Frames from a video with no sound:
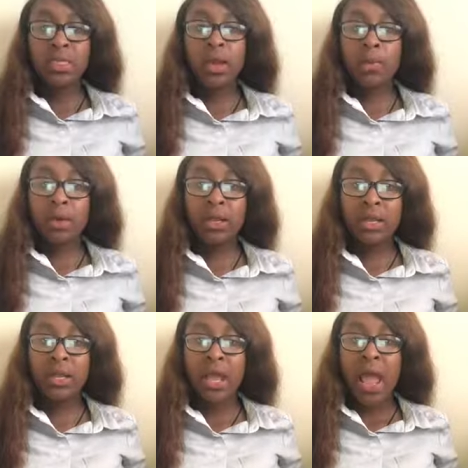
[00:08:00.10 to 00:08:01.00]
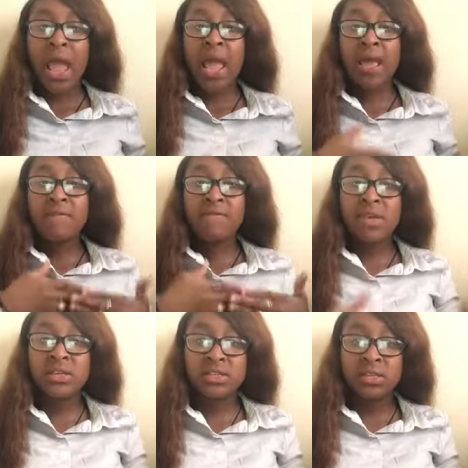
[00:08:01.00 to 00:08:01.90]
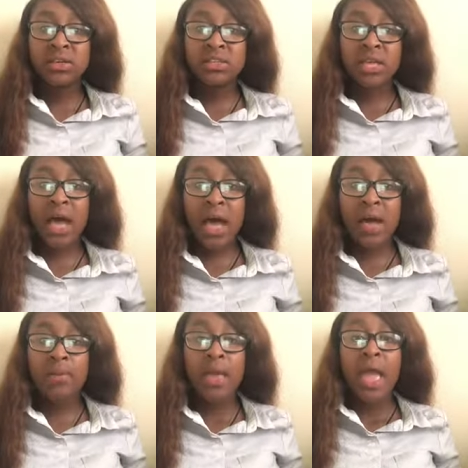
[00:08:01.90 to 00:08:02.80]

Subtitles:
their money and invest their time